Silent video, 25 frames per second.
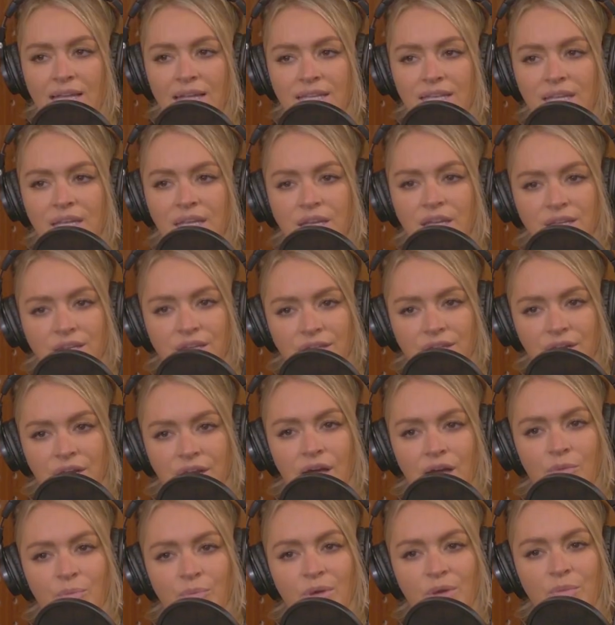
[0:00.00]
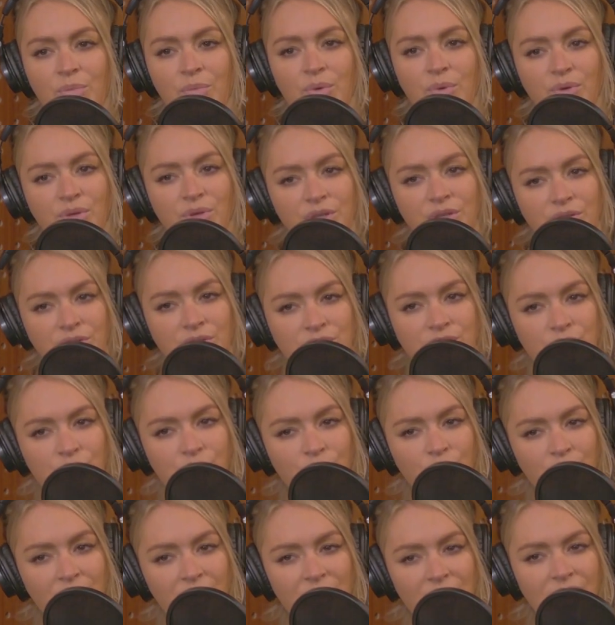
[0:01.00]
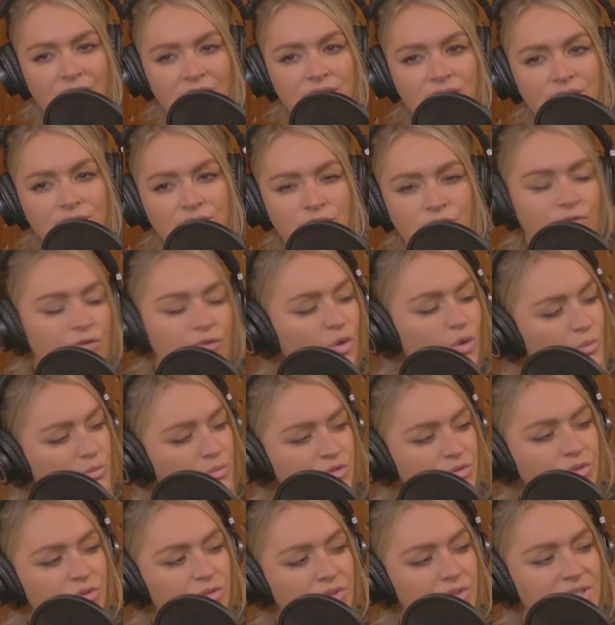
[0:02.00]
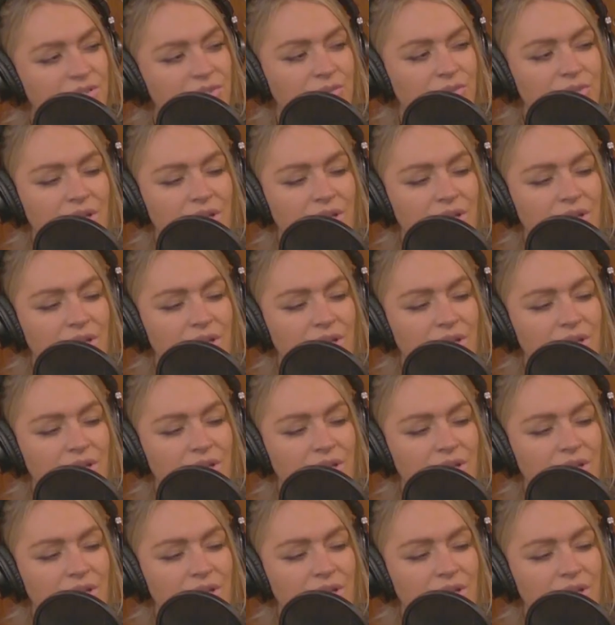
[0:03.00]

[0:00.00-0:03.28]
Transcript: And you know how people talk about like reform stories